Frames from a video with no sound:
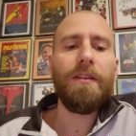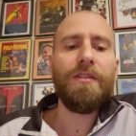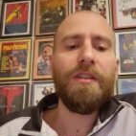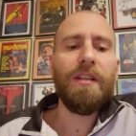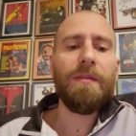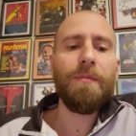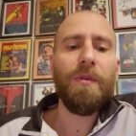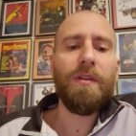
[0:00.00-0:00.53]

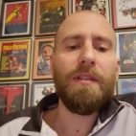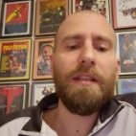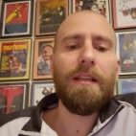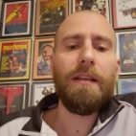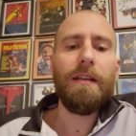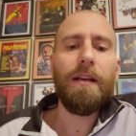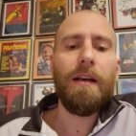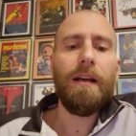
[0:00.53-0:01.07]
Just
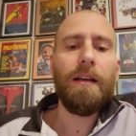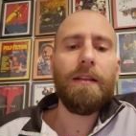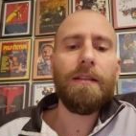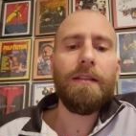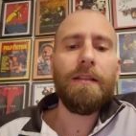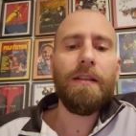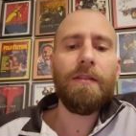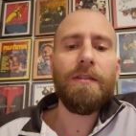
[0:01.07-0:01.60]
Mercy
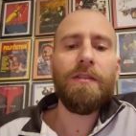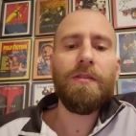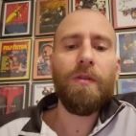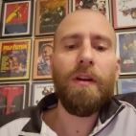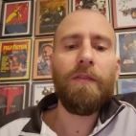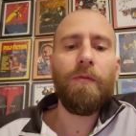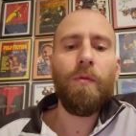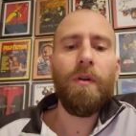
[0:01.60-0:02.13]
tells the
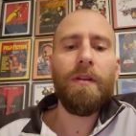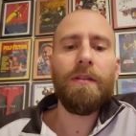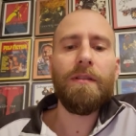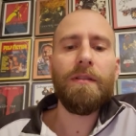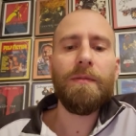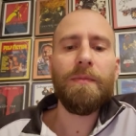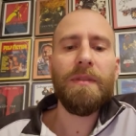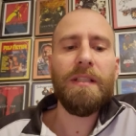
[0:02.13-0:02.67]
story of
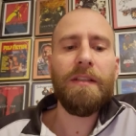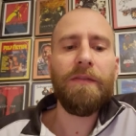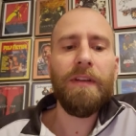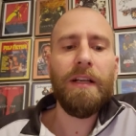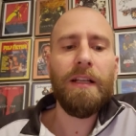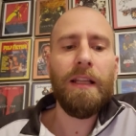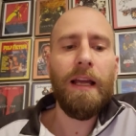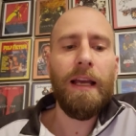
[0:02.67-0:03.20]
one
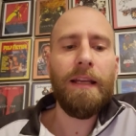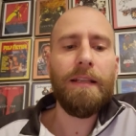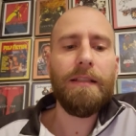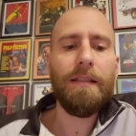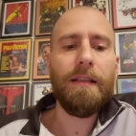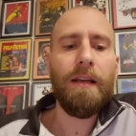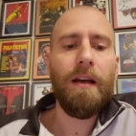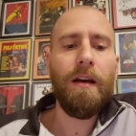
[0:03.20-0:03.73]
specific
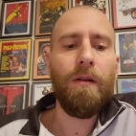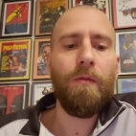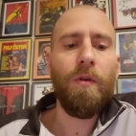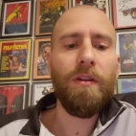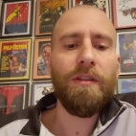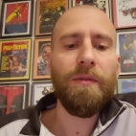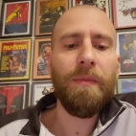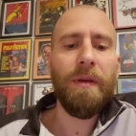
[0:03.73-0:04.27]
client,
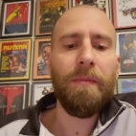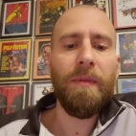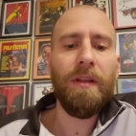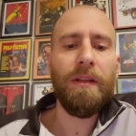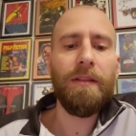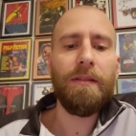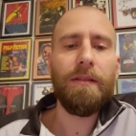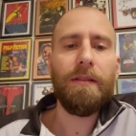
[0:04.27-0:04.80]
Walter
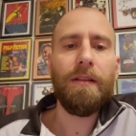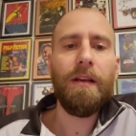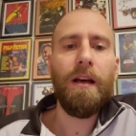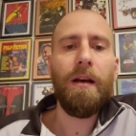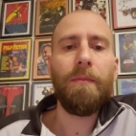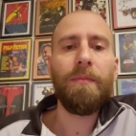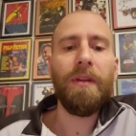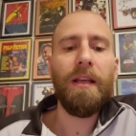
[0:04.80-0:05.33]
McMillian,
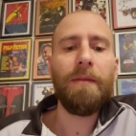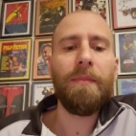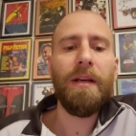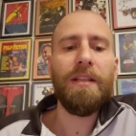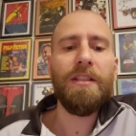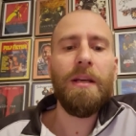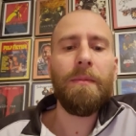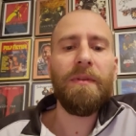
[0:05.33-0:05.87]
played
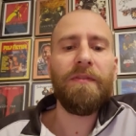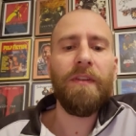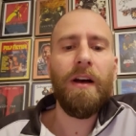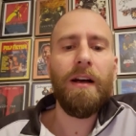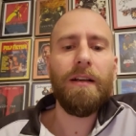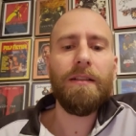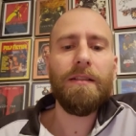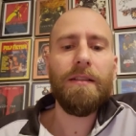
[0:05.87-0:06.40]
by Jamie
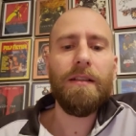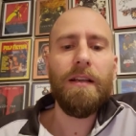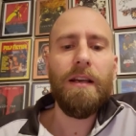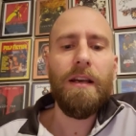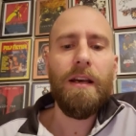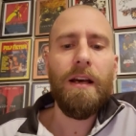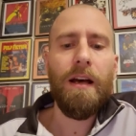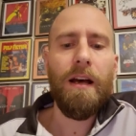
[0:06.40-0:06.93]
Foxx.
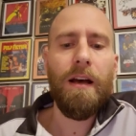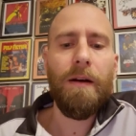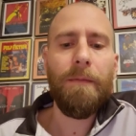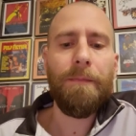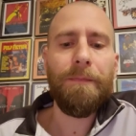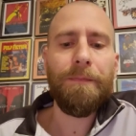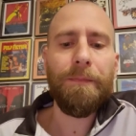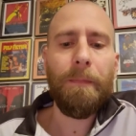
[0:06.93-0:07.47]

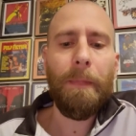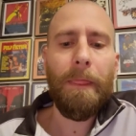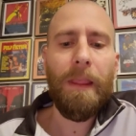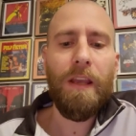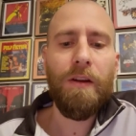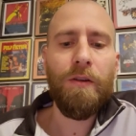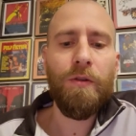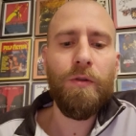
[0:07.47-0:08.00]
Um,
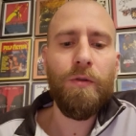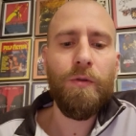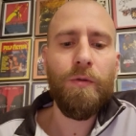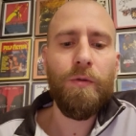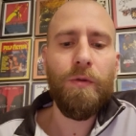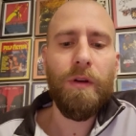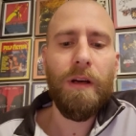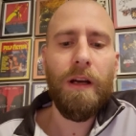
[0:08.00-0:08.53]

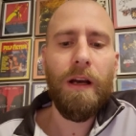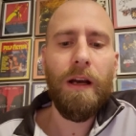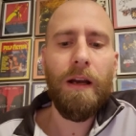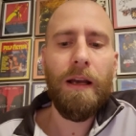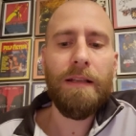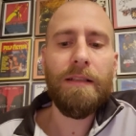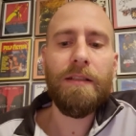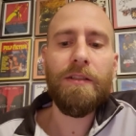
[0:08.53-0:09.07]
who, uh,
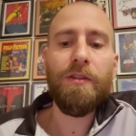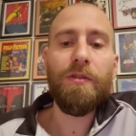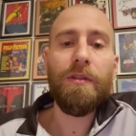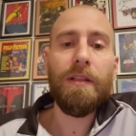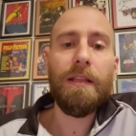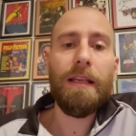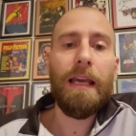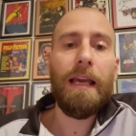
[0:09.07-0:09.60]
as is
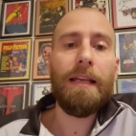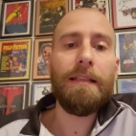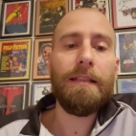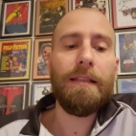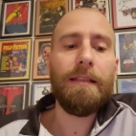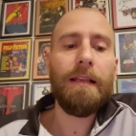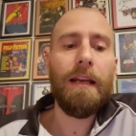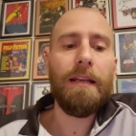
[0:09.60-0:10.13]
usually the
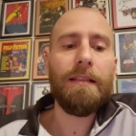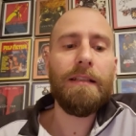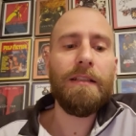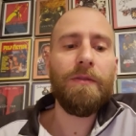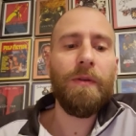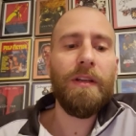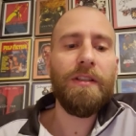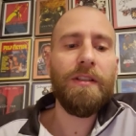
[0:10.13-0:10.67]
case in this kind of
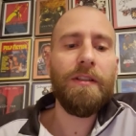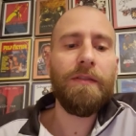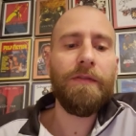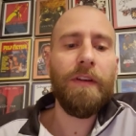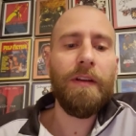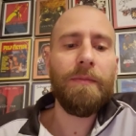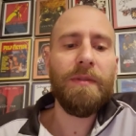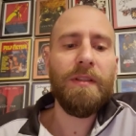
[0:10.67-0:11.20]
situation,
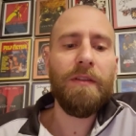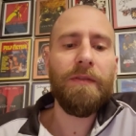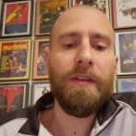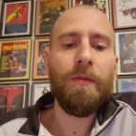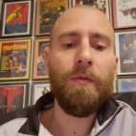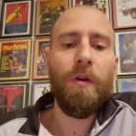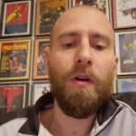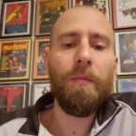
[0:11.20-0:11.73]
found himself at
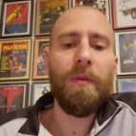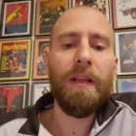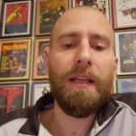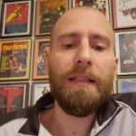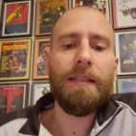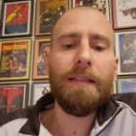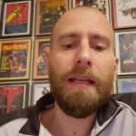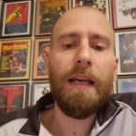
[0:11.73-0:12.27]
the wrong
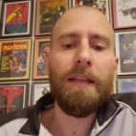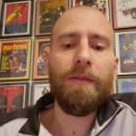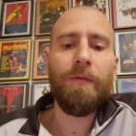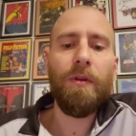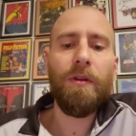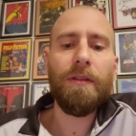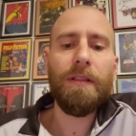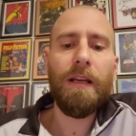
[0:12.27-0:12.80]
place at the
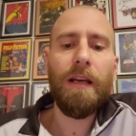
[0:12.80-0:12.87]
wrong